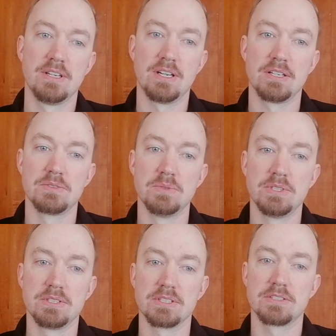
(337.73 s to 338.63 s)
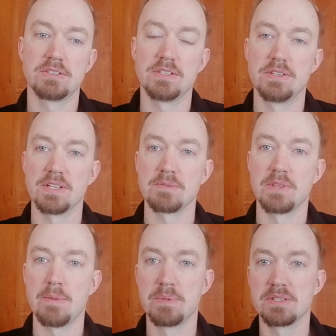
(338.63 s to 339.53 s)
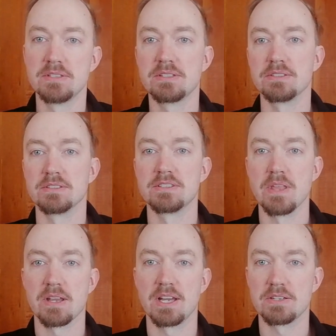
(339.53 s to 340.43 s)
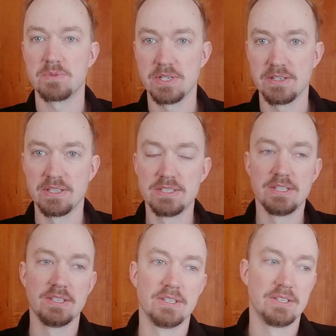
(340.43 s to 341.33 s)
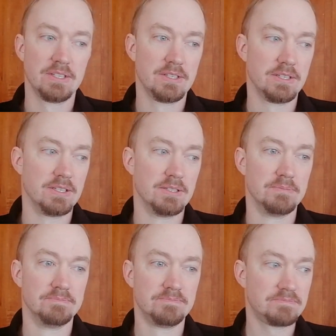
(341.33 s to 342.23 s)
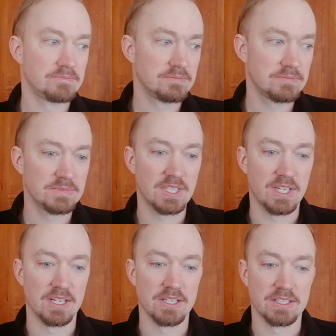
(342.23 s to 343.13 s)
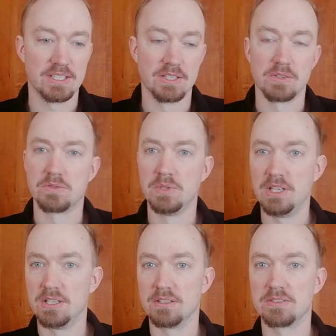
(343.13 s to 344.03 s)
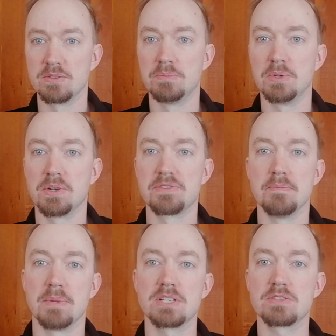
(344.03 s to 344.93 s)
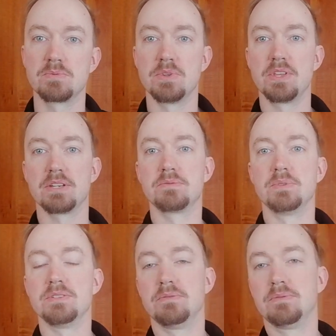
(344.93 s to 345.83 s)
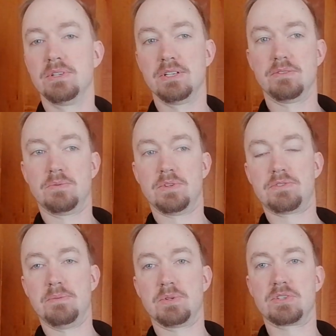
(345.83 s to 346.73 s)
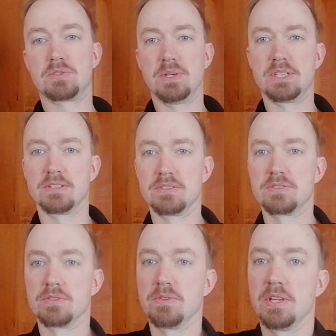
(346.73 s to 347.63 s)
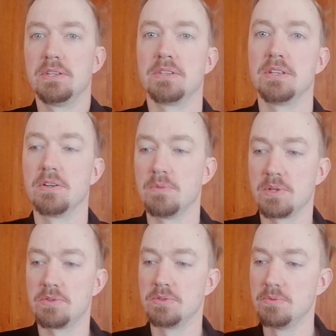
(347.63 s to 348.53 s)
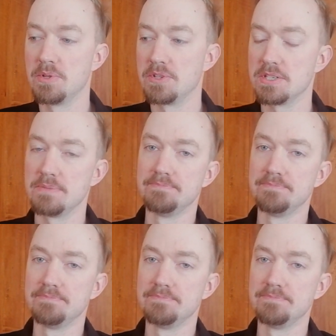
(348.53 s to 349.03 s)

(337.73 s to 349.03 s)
are doing. It's their, their business, their country. Um, I cannot really support them much with that, with, uh, with demonstrating, and so they, they know what to do with it